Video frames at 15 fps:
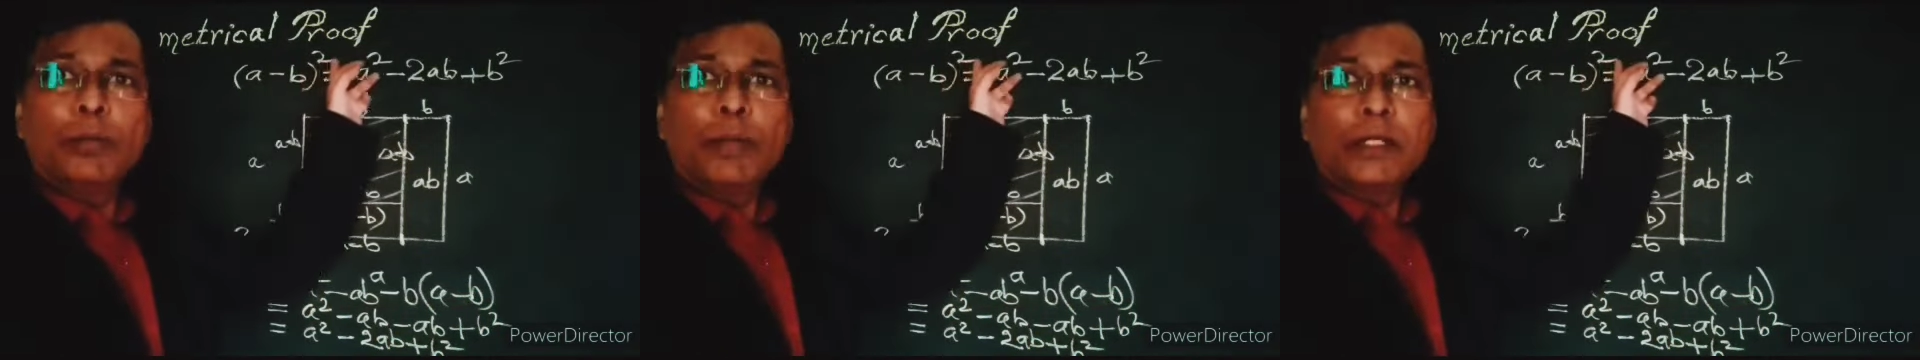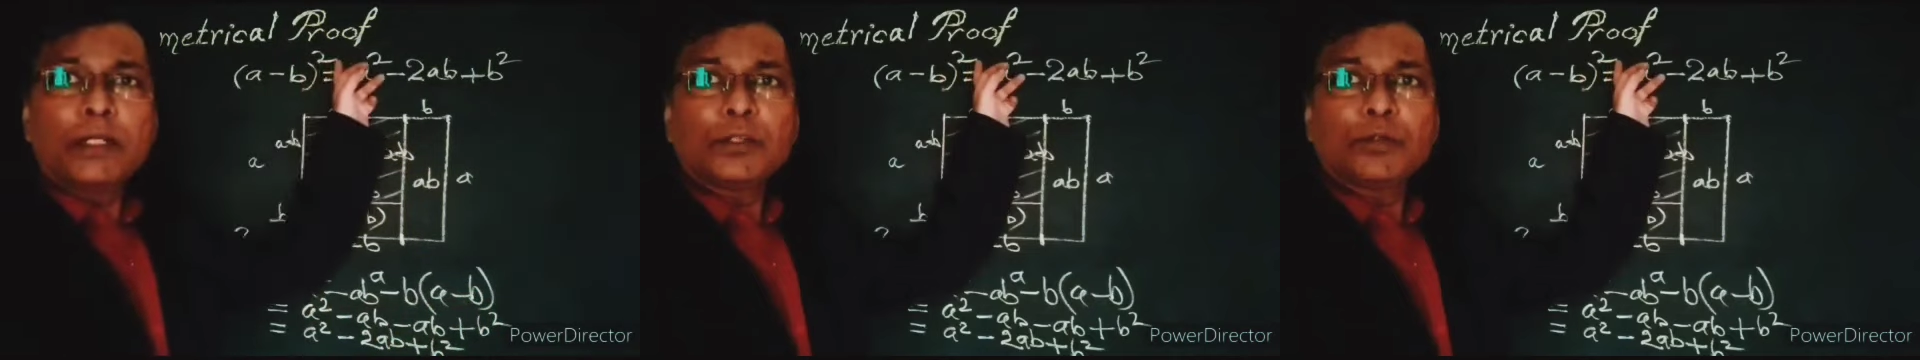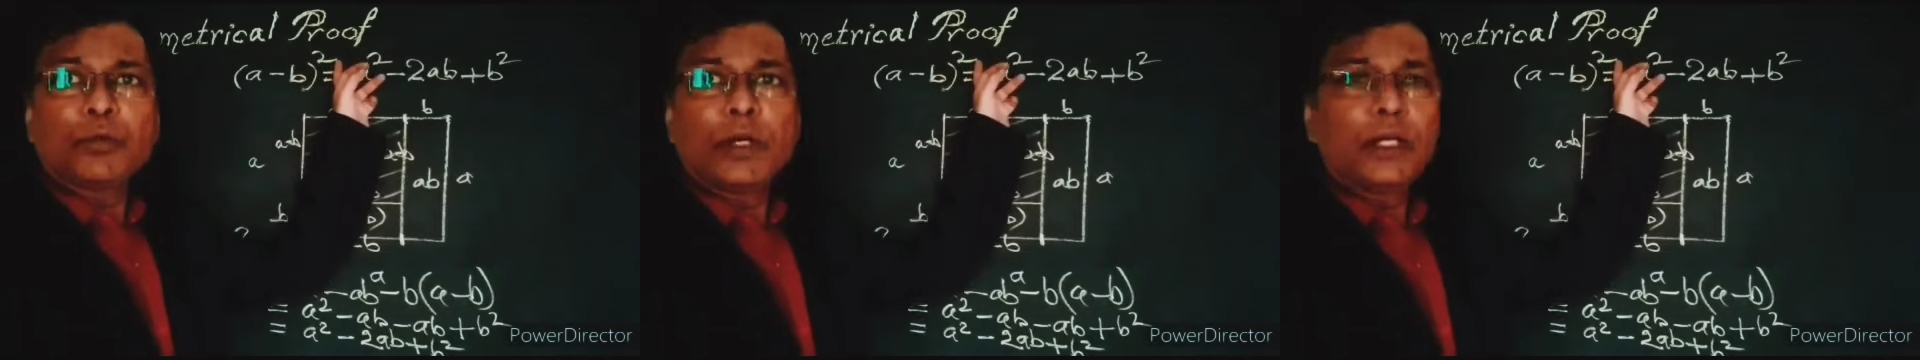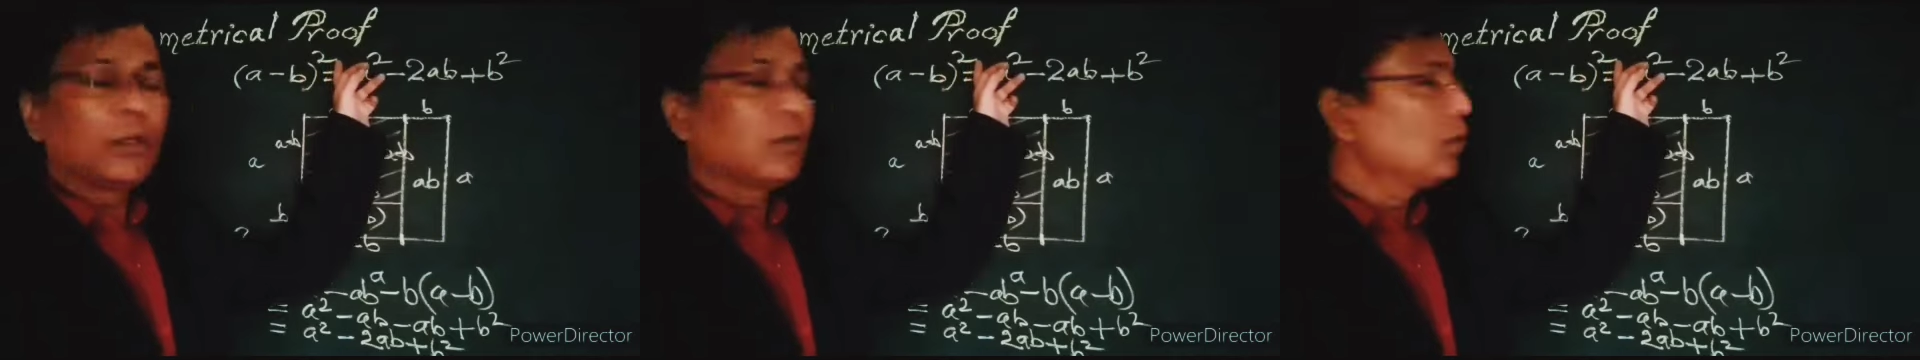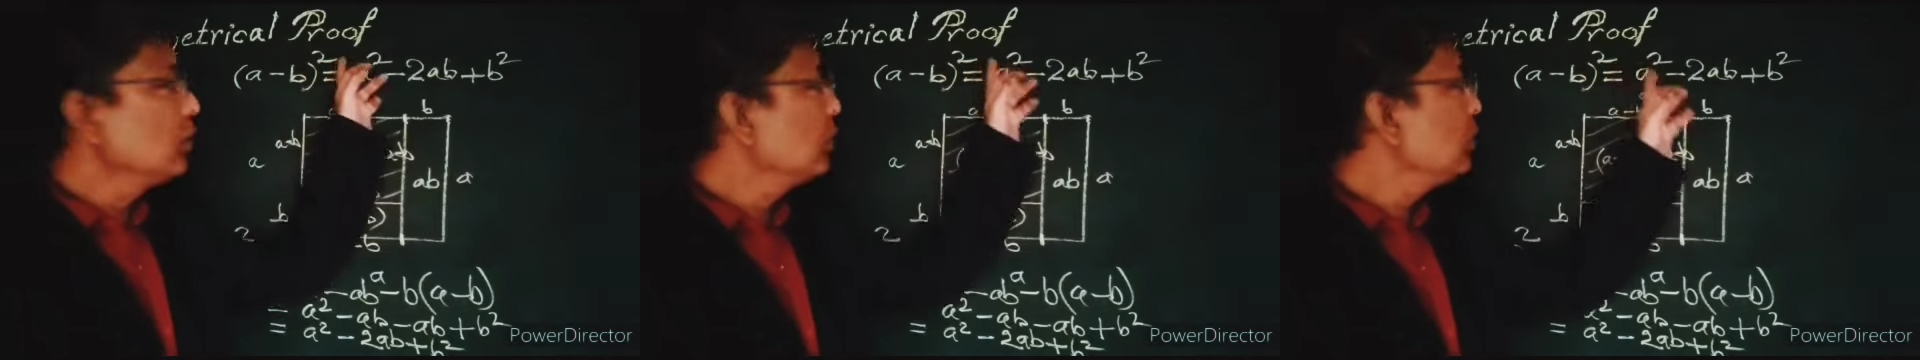bracket square
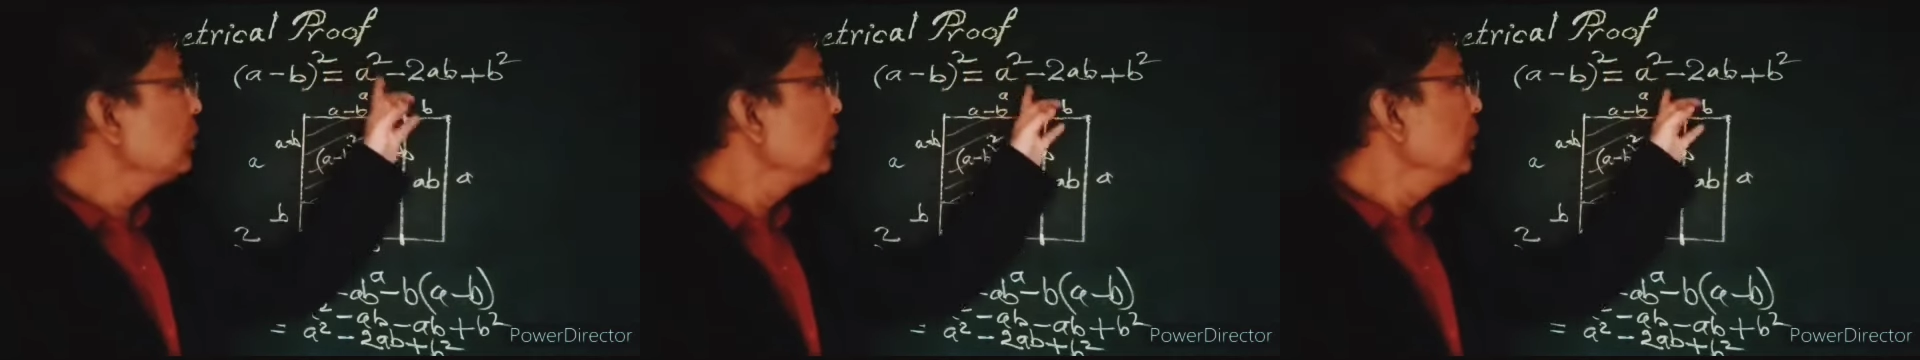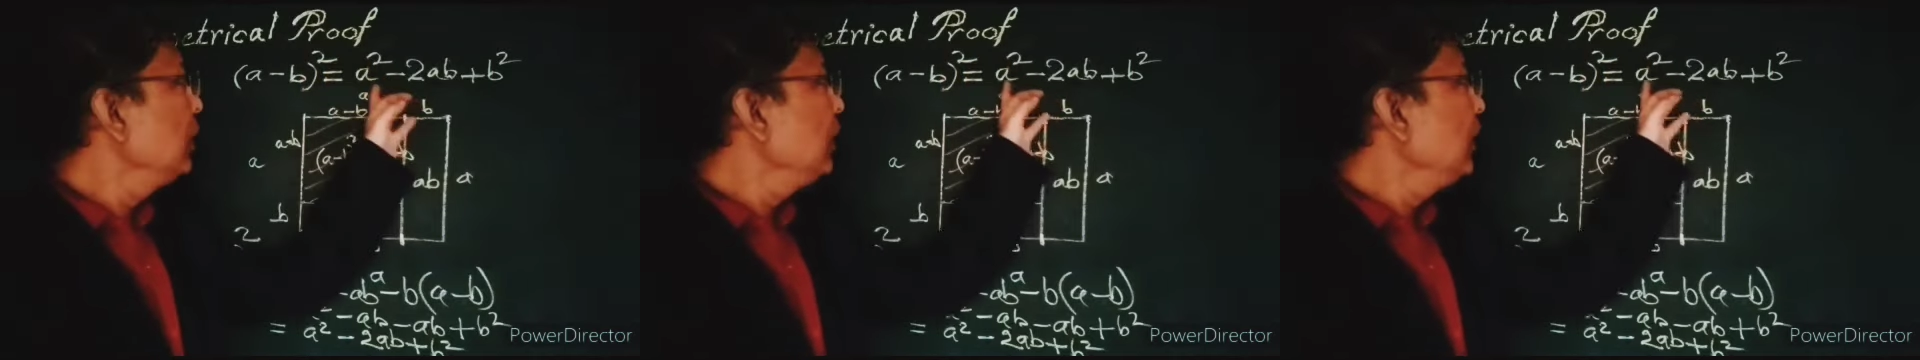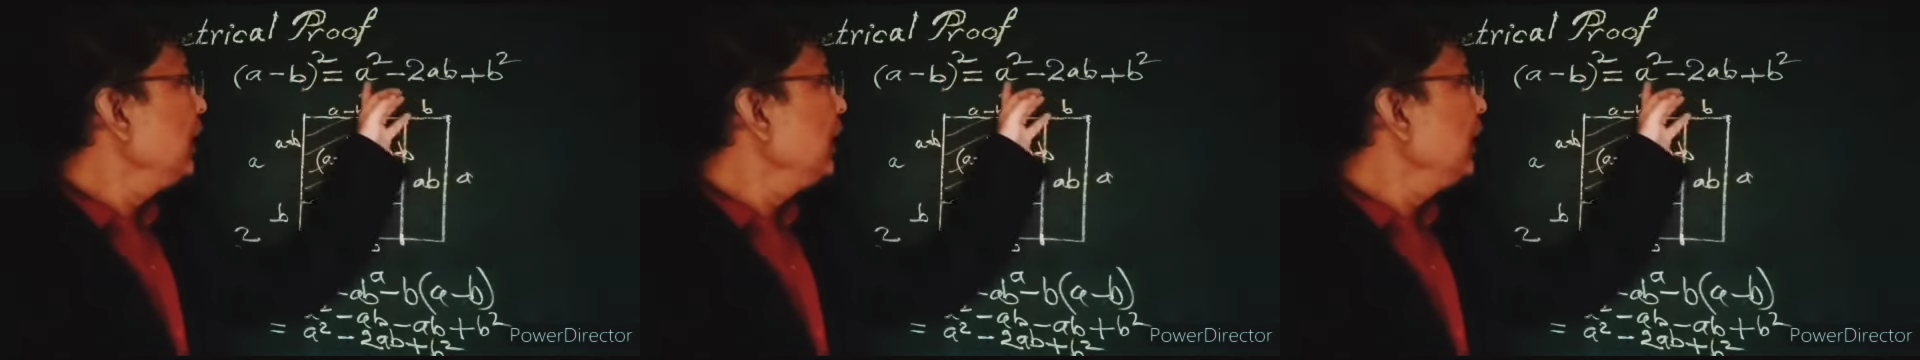equal to